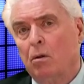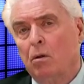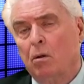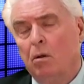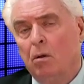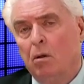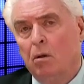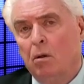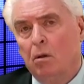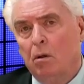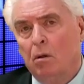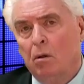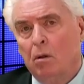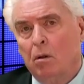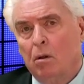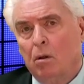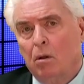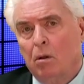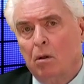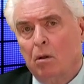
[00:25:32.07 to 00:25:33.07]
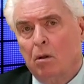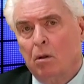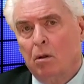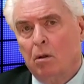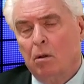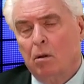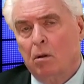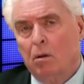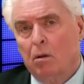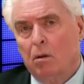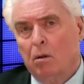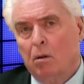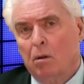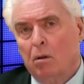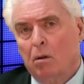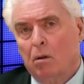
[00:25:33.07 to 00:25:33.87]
Nobody speaks.